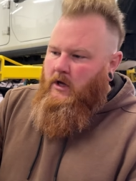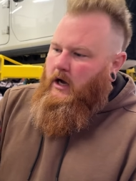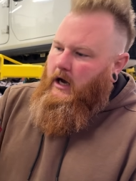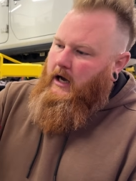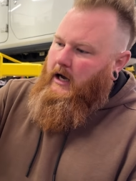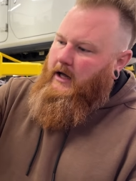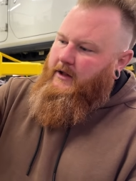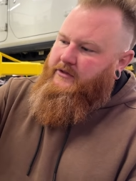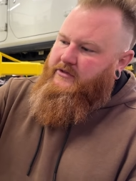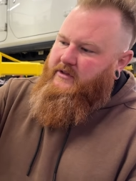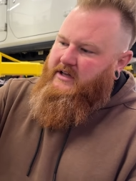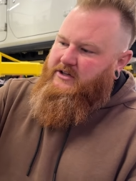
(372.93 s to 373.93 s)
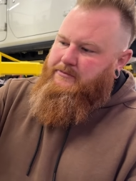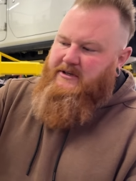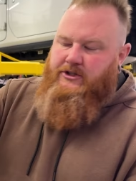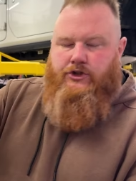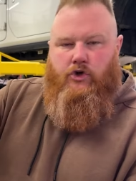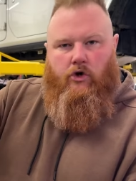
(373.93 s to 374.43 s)
Uh, it's been
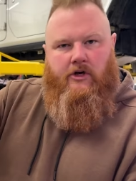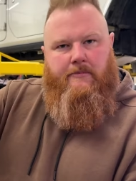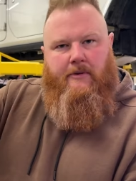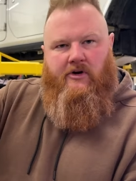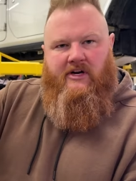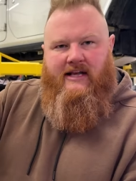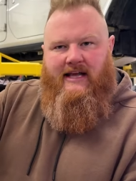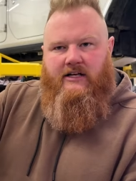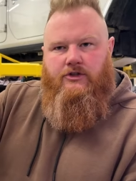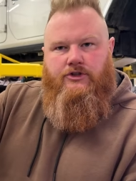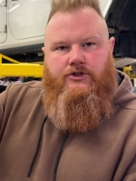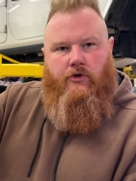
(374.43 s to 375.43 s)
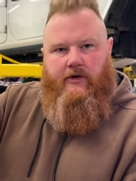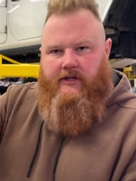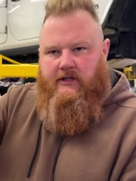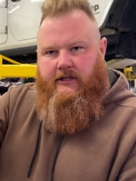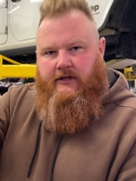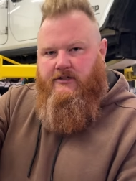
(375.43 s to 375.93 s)
shortened about an inch, so it
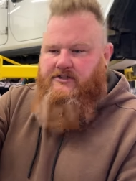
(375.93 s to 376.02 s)
clears